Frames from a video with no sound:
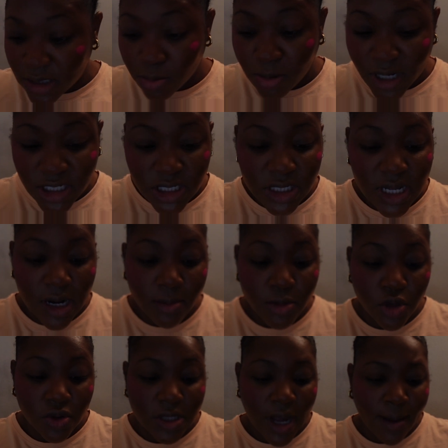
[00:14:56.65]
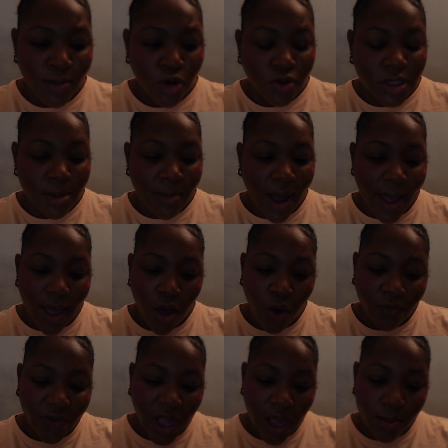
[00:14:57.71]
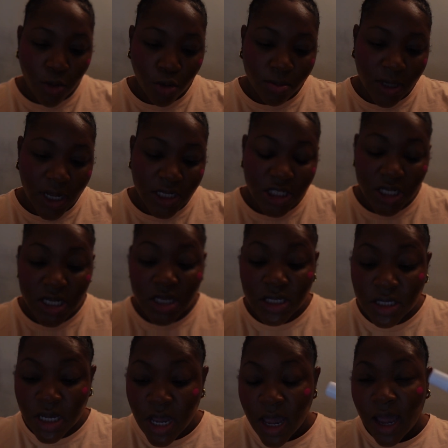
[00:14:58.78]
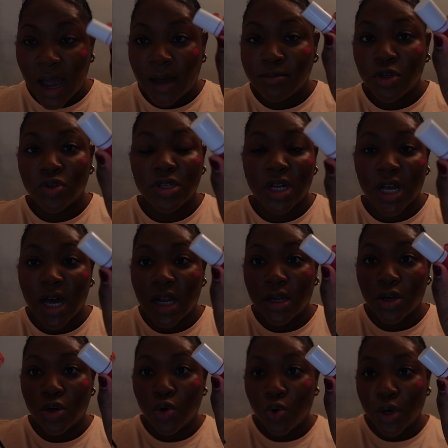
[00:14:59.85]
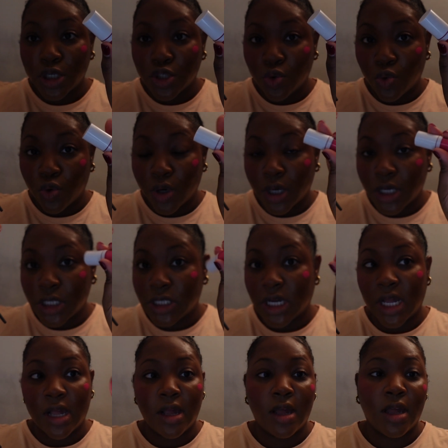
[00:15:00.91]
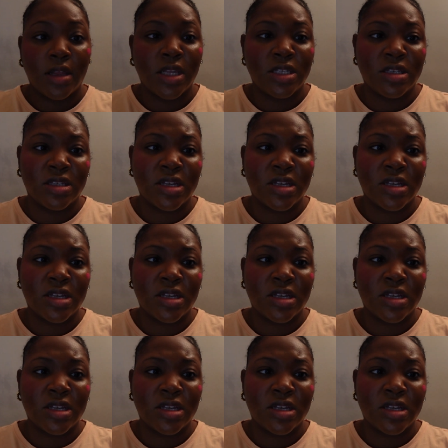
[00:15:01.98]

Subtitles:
the blushes that I'm using. I'm using my e.l.f. Camo blushes. I'm using the color Gorge Orange, and this is